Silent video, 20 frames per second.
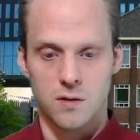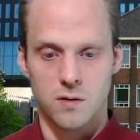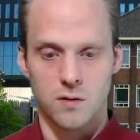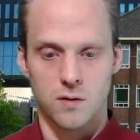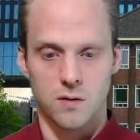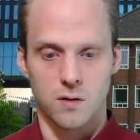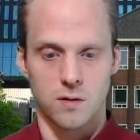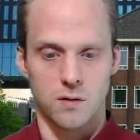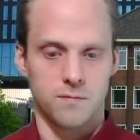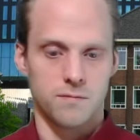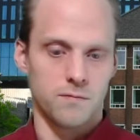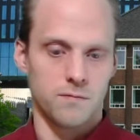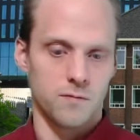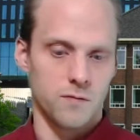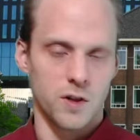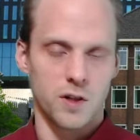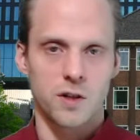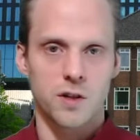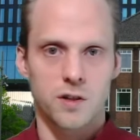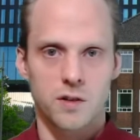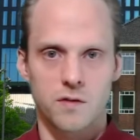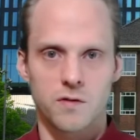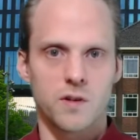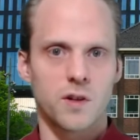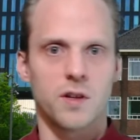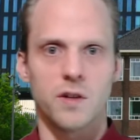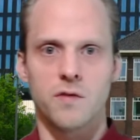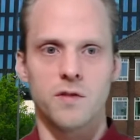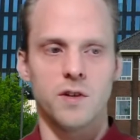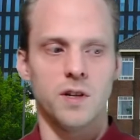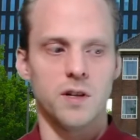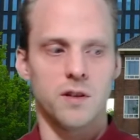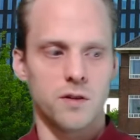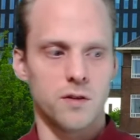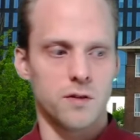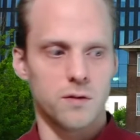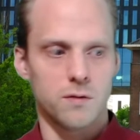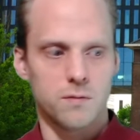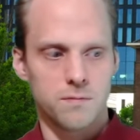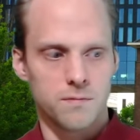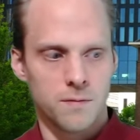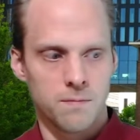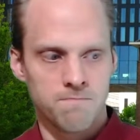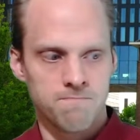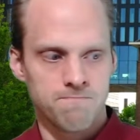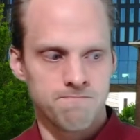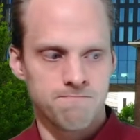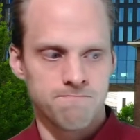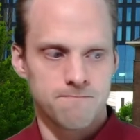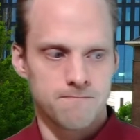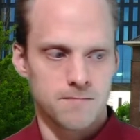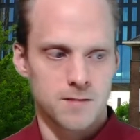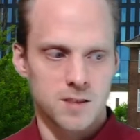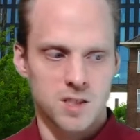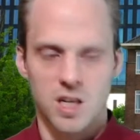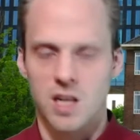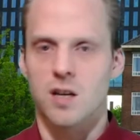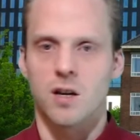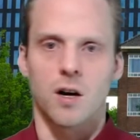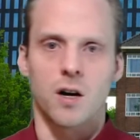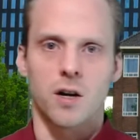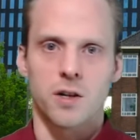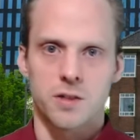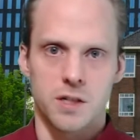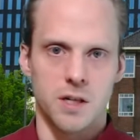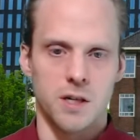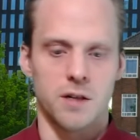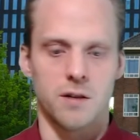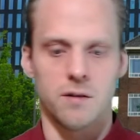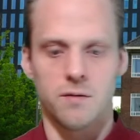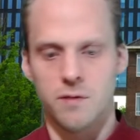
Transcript: or we don't even need to say cause here.